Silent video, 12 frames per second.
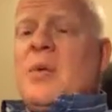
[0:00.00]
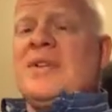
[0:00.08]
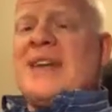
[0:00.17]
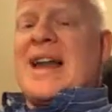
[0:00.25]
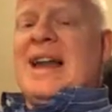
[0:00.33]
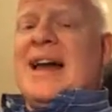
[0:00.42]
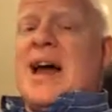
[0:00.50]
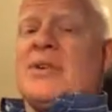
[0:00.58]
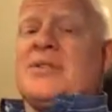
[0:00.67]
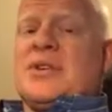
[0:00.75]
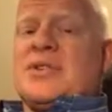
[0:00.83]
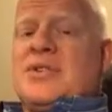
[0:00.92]
What that
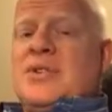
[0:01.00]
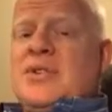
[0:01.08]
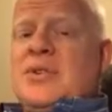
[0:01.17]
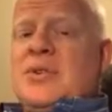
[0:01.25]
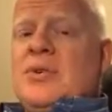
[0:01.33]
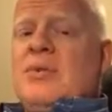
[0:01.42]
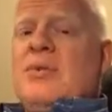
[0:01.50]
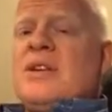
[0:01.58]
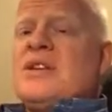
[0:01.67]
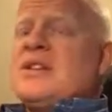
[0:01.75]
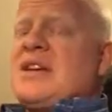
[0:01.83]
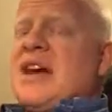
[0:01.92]
allows us to do
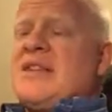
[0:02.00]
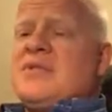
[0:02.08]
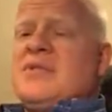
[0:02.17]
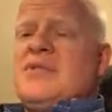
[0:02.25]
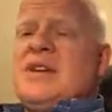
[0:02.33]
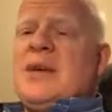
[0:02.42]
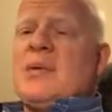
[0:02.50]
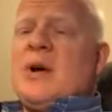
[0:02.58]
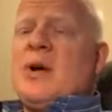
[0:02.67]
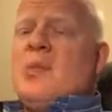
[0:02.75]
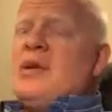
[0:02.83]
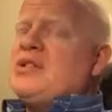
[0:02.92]
is to have
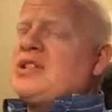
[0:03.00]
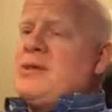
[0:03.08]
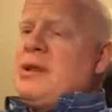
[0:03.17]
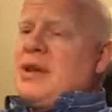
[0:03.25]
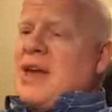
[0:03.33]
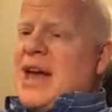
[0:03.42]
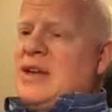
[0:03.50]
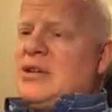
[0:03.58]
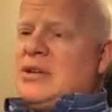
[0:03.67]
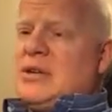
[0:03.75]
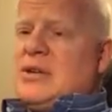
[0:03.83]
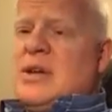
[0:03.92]
0
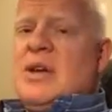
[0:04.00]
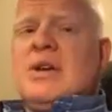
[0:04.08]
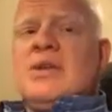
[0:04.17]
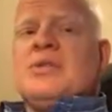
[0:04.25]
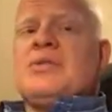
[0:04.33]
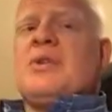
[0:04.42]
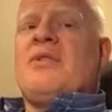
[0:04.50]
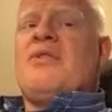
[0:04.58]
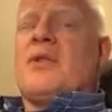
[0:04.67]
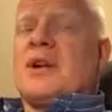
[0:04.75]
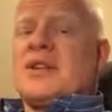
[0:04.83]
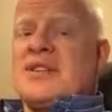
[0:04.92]
miscommunication. So,
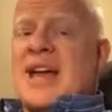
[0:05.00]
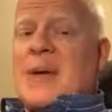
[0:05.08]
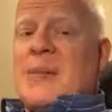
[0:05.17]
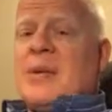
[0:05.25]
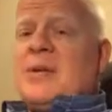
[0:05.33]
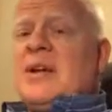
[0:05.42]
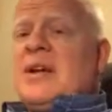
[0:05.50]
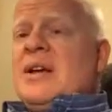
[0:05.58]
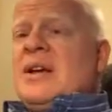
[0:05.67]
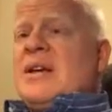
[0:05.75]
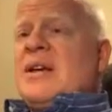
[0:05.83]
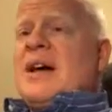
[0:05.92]
for example,
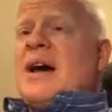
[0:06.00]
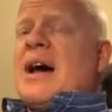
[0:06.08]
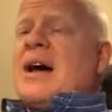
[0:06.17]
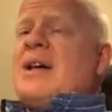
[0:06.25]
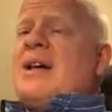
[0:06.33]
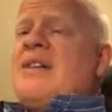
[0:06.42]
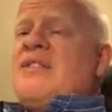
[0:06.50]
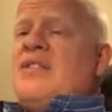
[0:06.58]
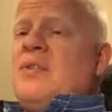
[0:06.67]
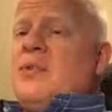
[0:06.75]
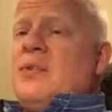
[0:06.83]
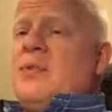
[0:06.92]

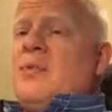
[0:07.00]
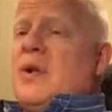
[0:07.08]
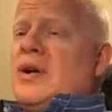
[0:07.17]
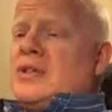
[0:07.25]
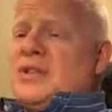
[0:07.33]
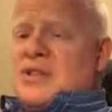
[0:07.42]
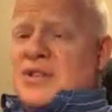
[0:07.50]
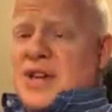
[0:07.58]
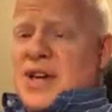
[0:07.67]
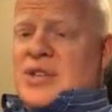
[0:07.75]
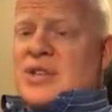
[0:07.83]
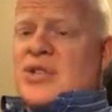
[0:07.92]
if you want to
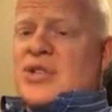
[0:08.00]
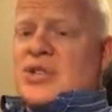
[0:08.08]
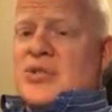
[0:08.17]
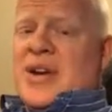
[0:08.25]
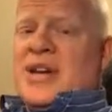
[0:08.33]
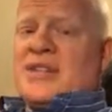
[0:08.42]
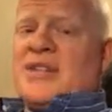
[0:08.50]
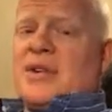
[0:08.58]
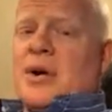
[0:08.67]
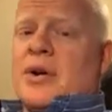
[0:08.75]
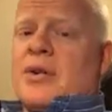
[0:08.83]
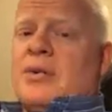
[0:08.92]
discuss the strengths of
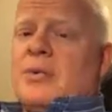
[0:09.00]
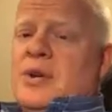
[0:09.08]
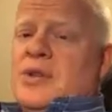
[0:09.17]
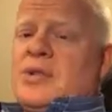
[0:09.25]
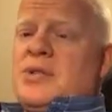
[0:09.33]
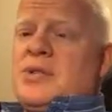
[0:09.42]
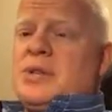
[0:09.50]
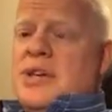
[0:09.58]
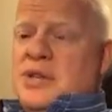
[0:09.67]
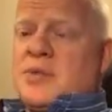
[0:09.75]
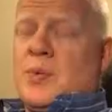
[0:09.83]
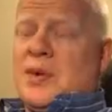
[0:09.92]
an article, which
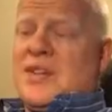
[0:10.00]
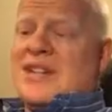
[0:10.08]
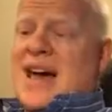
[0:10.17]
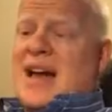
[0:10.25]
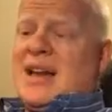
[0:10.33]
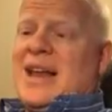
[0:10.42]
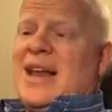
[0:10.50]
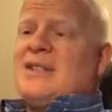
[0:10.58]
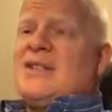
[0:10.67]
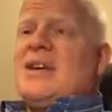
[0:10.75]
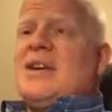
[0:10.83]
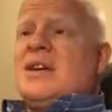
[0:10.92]
is one of the title
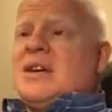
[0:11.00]
heads,